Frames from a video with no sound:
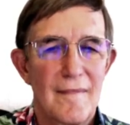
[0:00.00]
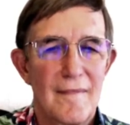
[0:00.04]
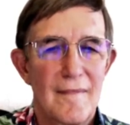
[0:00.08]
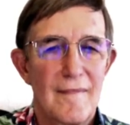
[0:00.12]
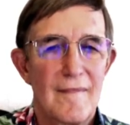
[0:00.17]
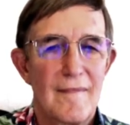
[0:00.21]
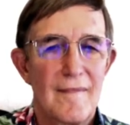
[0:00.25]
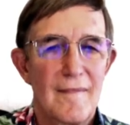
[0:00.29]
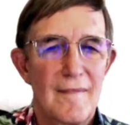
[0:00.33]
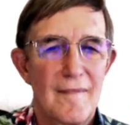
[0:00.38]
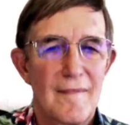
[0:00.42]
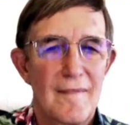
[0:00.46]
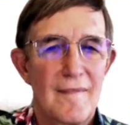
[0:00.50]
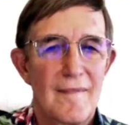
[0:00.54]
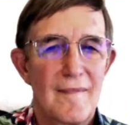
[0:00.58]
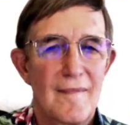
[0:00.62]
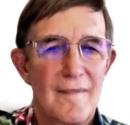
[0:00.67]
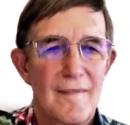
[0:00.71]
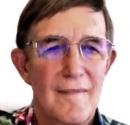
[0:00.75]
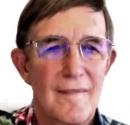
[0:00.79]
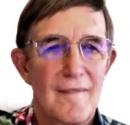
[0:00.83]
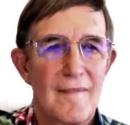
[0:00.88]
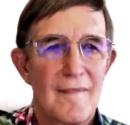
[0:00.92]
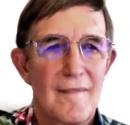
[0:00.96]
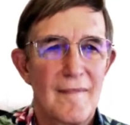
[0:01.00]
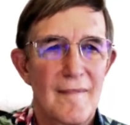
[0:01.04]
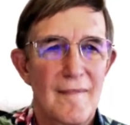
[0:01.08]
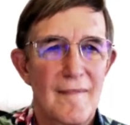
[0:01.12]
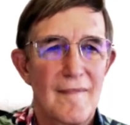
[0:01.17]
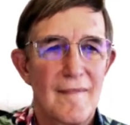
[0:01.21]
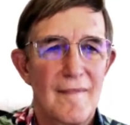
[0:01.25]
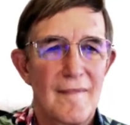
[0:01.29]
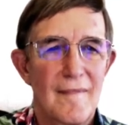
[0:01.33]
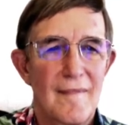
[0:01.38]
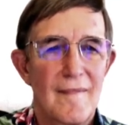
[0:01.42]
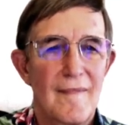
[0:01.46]

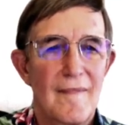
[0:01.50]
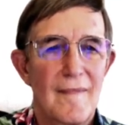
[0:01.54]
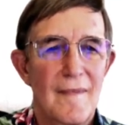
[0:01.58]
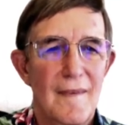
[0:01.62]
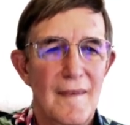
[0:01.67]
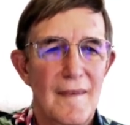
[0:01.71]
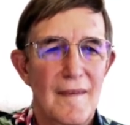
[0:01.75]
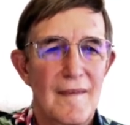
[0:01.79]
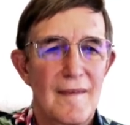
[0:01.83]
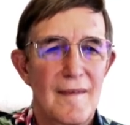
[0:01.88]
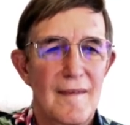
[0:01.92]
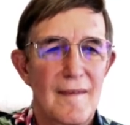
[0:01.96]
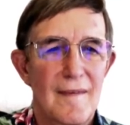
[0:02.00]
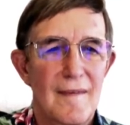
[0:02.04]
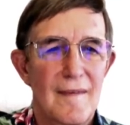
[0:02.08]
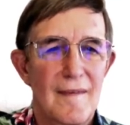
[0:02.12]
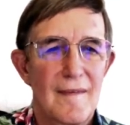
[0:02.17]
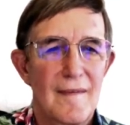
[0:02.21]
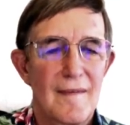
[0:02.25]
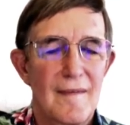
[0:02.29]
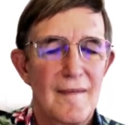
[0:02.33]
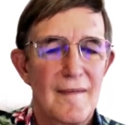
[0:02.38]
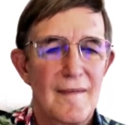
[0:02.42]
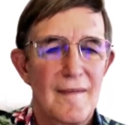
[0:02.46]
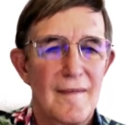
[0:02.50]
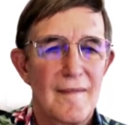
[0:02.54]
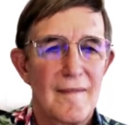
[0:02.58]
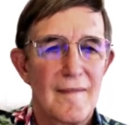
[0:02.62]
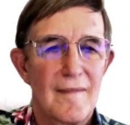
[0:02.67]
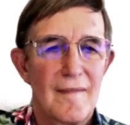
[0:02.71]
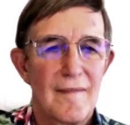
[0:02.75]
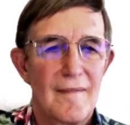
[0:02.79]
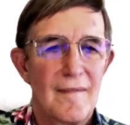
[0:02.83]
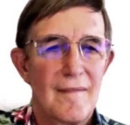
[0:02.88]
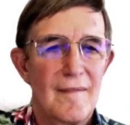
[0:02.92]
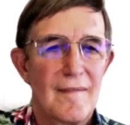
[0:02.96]

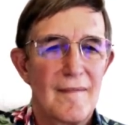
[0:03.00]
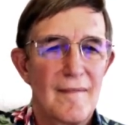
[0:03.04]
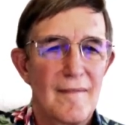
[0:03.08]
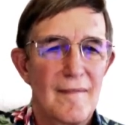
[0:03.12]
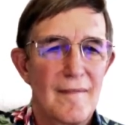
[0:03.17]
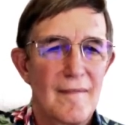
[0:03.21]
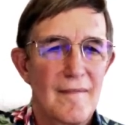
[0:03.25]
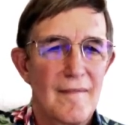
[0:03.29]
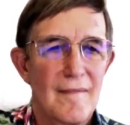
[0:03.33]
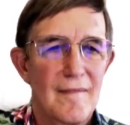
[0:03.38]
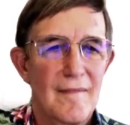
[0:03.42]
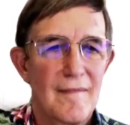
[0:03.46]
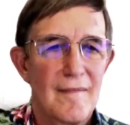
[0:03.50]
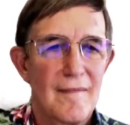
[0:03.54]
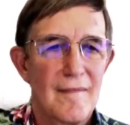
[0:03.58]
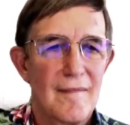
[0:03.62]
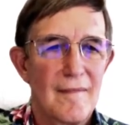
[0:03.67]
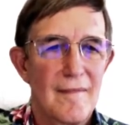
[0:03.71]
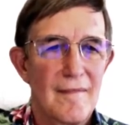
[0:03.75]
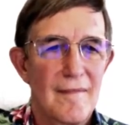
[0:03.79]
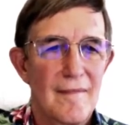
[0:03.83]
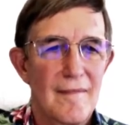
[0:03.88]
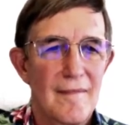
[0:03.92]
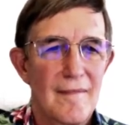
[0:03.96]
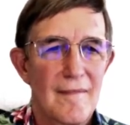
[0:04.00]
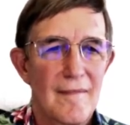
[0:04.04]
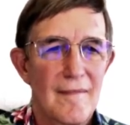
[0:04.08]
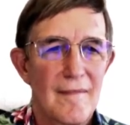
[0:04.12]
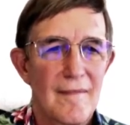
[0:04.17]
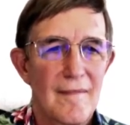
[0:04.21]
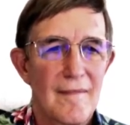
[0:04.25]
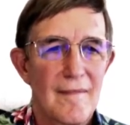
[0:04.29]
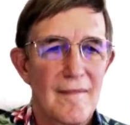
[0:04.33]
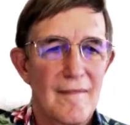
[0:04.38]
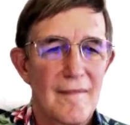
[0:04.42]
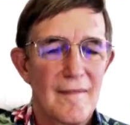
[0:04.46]

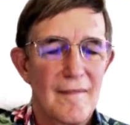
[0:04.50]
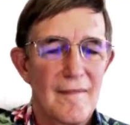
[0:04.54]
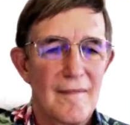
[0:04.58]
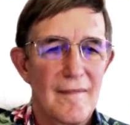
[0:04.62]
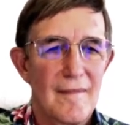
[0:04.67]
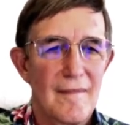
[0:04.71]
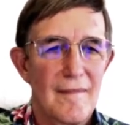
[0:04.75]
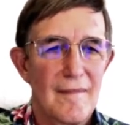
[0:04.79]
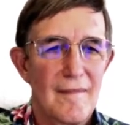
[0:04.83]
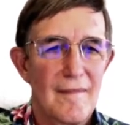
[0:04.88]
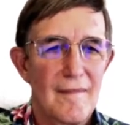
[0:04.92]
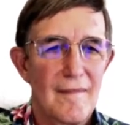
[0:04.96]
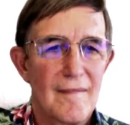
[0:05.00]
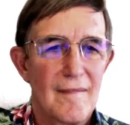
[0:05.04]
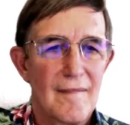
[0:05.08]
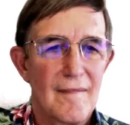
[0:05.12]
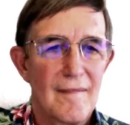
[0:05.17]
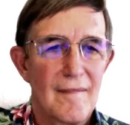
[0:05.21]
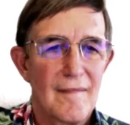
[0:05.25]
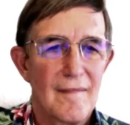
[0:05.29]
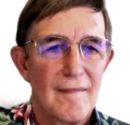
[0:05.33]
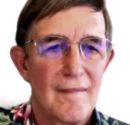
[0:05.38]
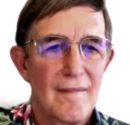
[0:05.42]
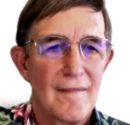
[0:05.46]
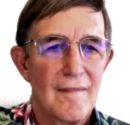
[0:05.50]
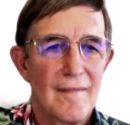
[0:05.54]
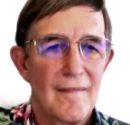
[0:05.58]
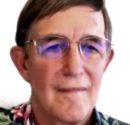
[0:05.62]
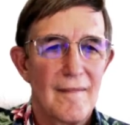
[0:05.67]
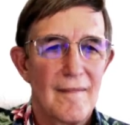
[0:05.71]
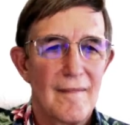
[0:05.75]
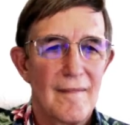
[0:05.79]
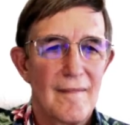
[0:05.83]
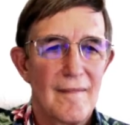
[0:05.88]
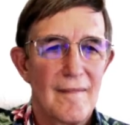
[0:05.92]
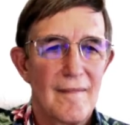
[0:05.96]

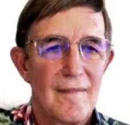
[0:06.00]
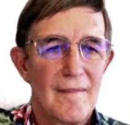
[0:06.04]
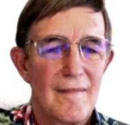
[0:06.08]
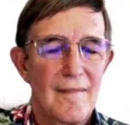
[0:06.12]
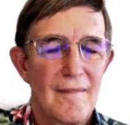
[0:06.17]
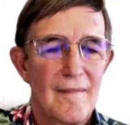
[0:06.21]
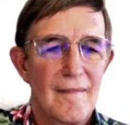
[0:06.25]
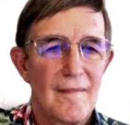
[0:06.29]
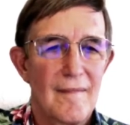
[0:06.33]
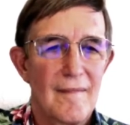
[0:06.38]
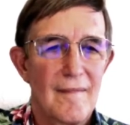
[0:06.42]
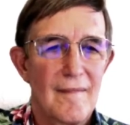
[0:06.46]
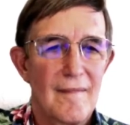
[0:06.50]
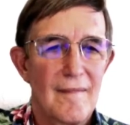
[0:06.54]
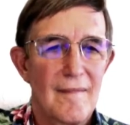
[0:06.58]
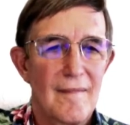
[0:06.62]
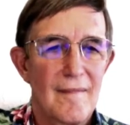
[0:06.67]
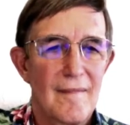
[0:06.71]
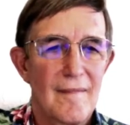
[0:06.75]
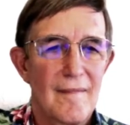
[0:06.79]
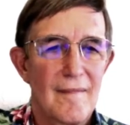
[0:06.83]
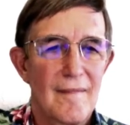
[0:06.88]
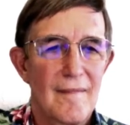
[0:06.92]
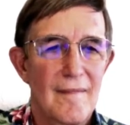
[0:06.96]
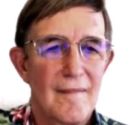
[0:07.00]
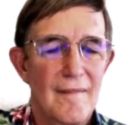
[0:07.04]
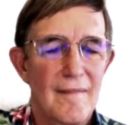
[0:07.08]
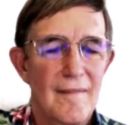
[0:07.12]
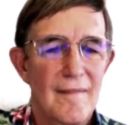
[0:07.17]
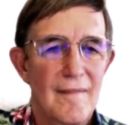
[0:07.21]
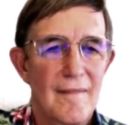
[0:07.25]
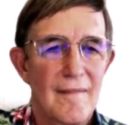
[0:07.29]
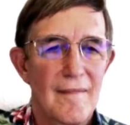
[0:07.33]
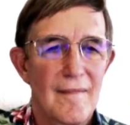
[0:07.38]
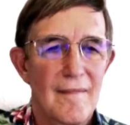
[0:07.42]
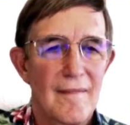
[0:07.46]

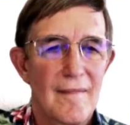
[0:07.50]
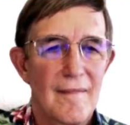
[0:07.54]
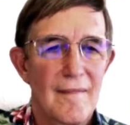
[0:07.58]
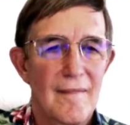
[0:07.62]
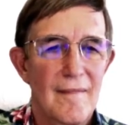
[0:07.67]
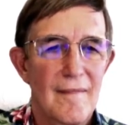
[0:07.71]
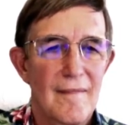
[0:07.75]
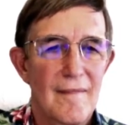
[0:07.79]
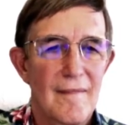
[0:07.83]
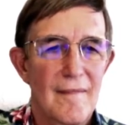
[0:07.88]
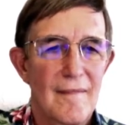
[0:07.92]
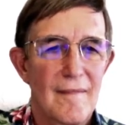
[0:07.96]
No words are spoken by the person on screen.